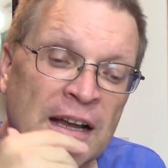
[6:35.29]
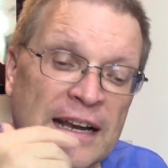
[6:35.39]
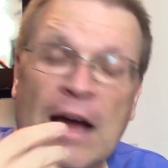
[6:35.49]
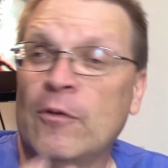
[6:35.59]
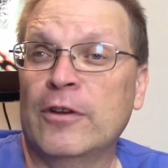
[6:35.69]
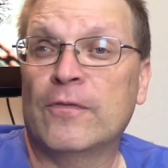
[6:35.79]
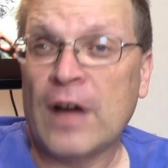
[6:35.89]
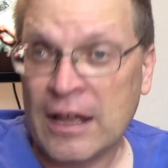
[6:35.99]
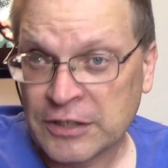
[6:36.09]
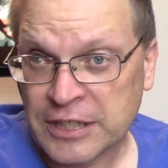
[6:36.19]
Now your
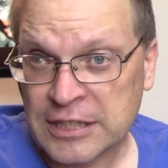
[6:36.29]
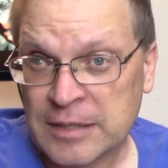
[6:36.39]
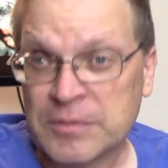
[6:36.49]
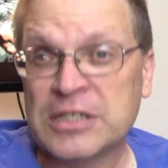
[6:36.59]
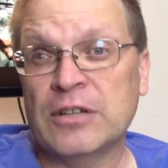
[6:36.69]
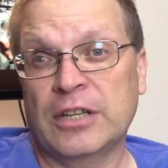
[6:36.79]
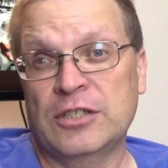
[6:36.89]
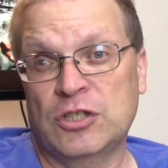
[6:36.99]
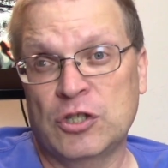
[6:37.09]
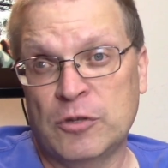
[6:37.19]
file system still
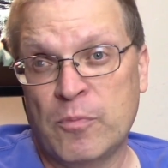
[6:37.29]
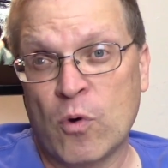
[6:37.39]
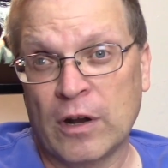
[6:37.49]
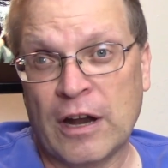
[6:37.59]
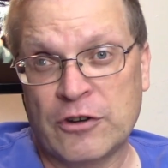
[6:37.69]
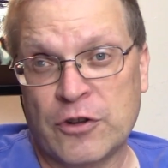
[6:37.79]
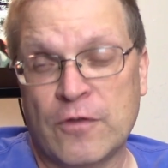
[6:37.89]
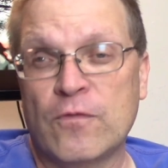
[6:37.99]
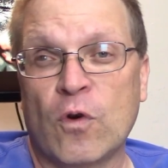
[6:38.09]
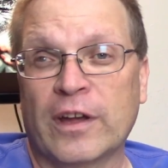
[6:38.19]
needs to support larger
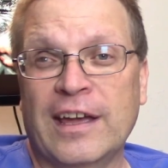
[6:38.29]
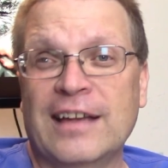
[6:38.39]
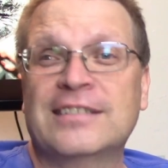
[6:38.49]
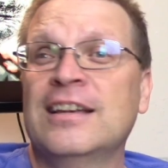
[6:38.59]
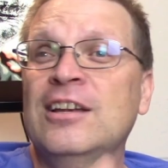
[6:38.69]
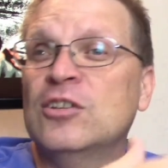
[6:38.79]
than 4 gigs.